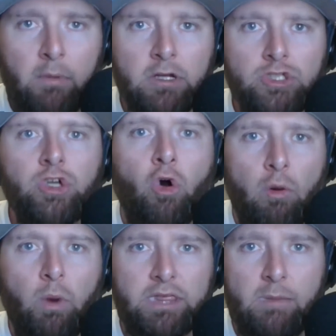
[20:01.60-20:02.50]
I'm going to
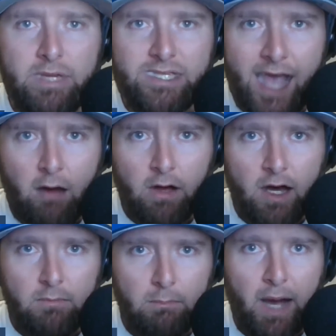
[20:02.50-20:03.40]
show them what they missed
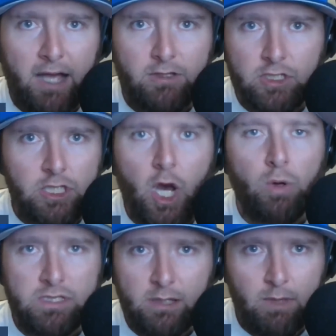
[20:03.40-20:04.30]
out on by just
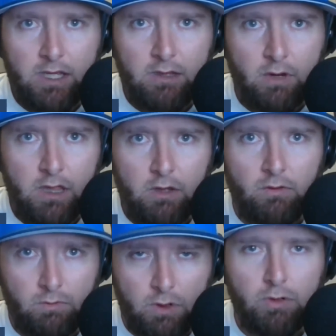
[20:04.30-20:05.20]
ghosting me in
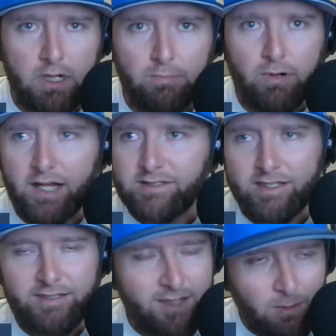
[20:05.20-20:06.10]
the recruiting
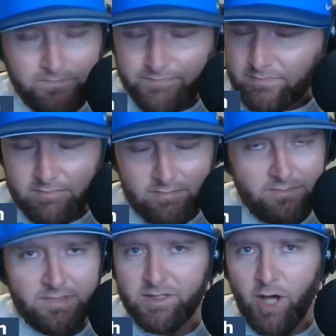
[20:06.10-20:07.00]
process." So
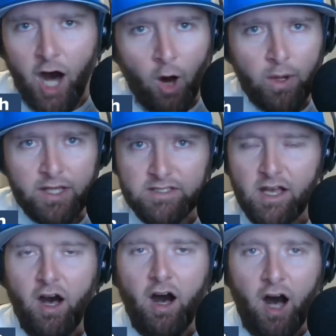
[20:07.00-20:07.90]

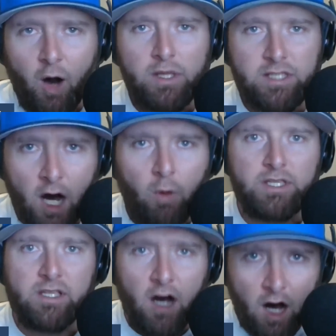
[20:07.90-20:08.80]
always, always,
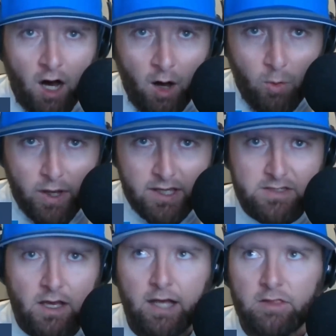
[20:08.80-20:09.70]
always,
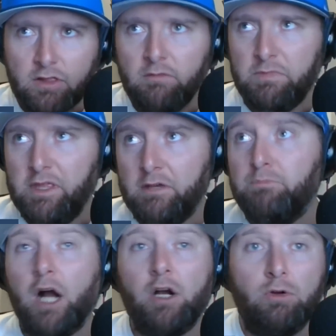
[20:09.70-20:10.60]
always
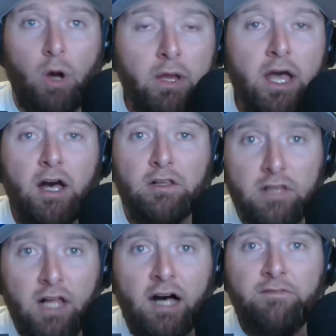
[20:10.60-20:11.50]
the Bronco quote,
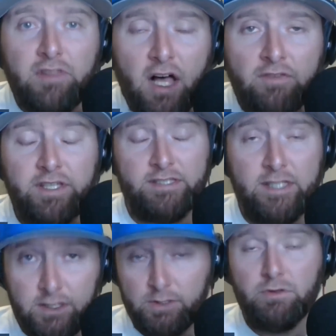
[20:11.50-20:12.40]
love, love,
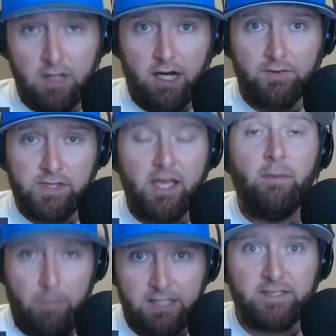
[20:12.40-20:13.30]
continued loves,
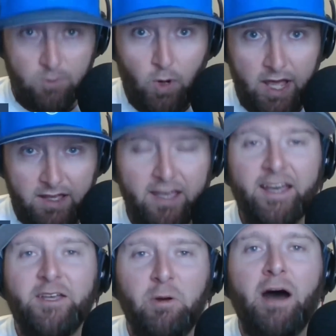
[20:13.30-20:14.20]
Masen Wake.
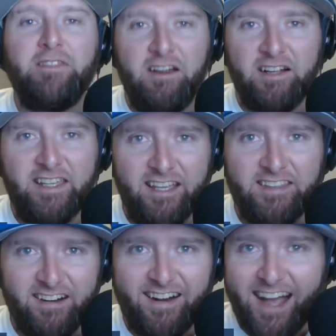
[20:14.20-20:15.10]
Go out there and
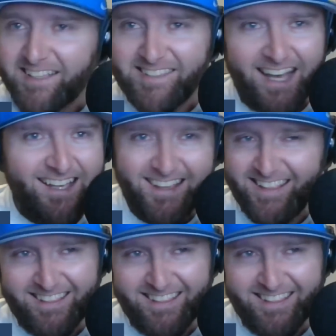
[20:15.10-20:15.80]
kick their ass. That